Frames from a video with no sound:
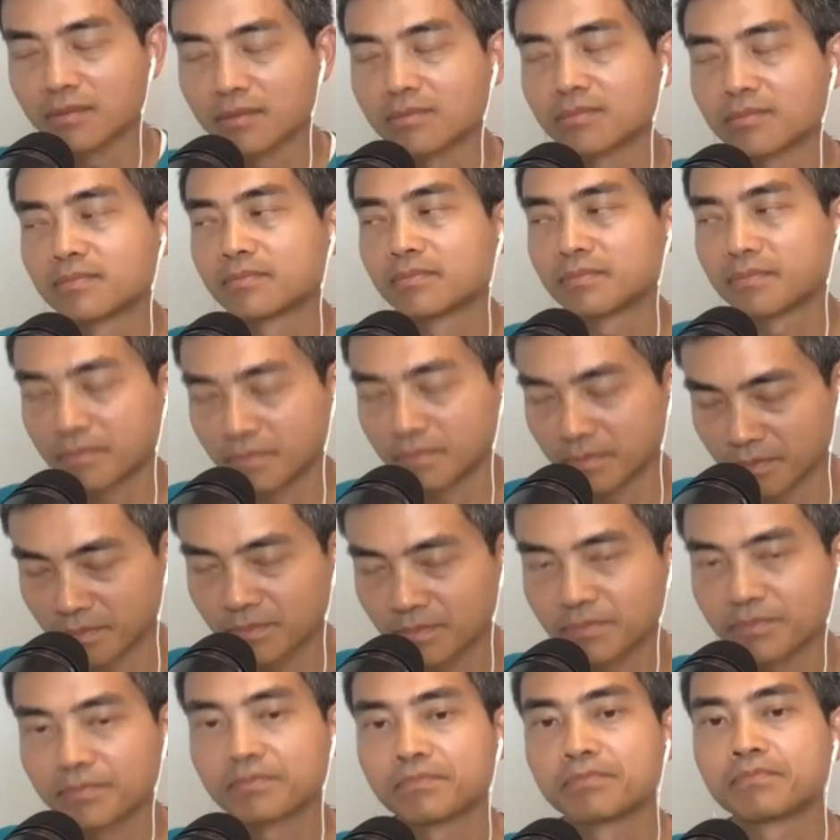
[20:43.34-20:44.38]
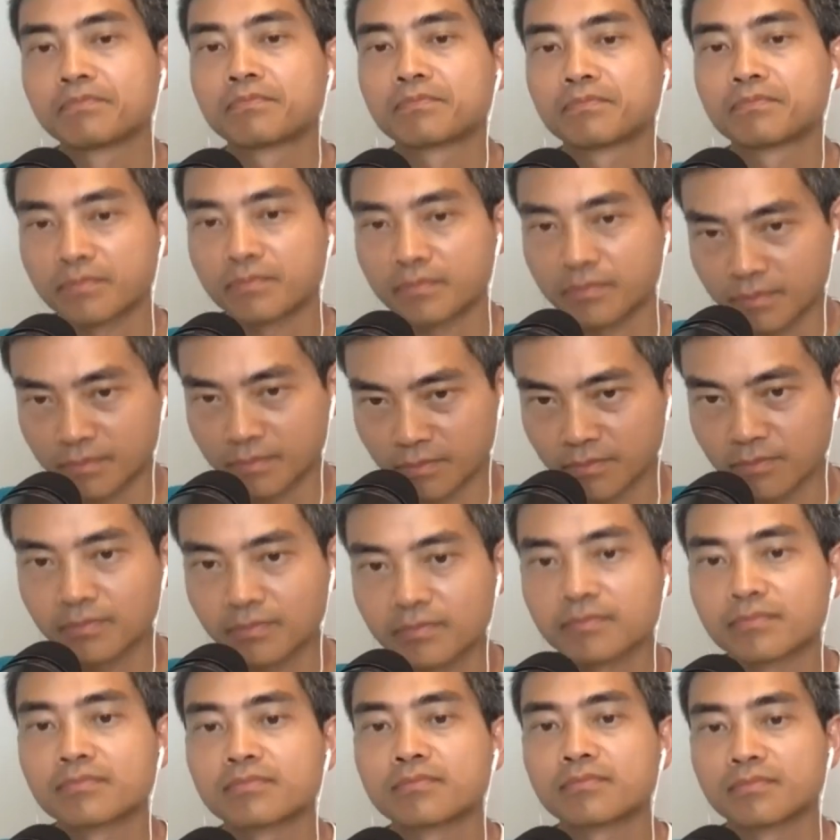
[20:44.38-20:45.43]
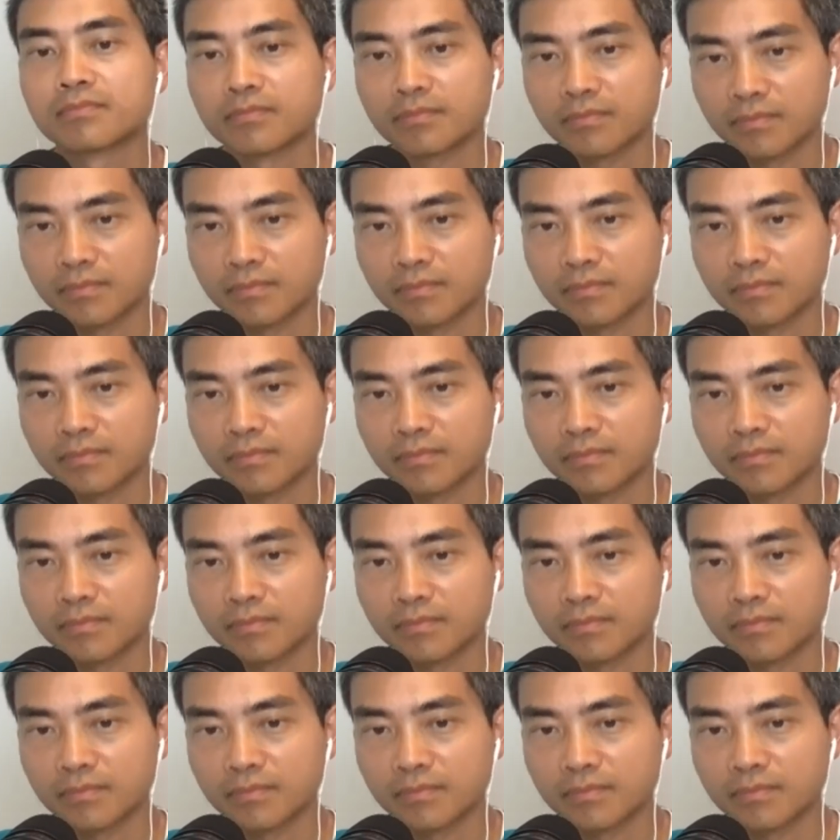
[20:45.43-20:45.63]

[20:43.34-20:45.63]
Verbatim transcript: is saying that there's an exposure related